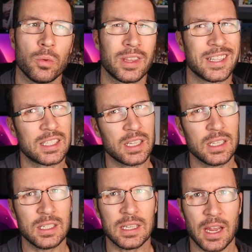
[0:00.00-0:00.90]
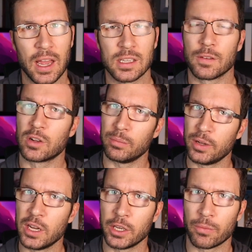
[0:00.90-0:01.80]
within 60 days of
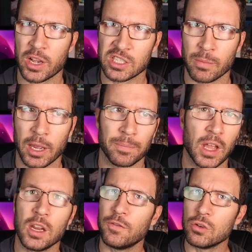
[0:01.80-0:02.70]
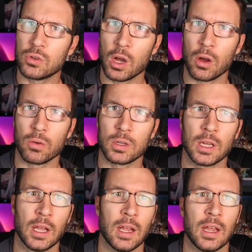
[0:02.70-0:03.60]
completing your resume. And if you don't,
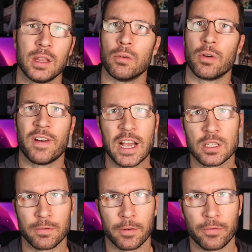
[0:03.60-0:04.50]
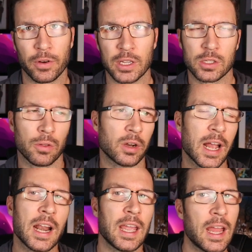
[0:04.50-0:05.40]
they'll revise it for free. So they're
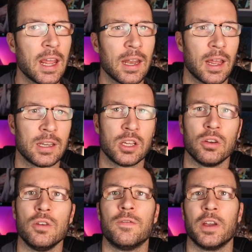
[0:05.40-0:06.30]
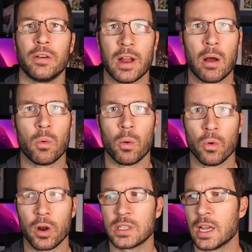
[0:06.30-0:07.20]
kind of in it until you figure out what
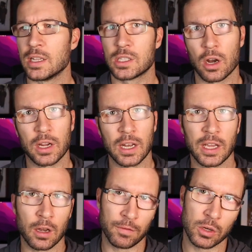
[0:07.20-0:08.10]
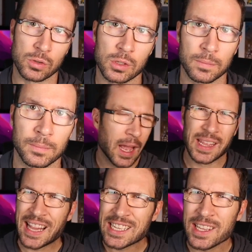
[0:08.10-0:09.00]
works and start getting interviews.
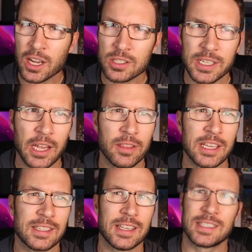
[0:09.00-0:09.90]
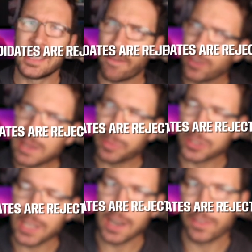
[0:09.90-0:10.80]
And the last thing I'll say on this is
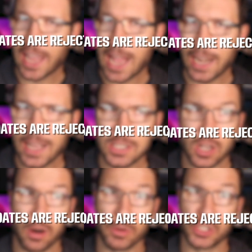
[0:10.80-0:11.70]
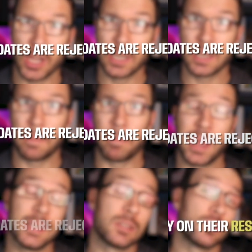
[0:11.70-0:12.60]
70% of candidates are rejected
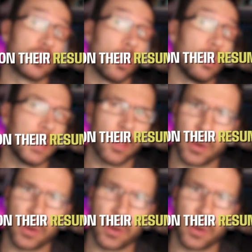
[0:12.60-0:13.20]
based solely on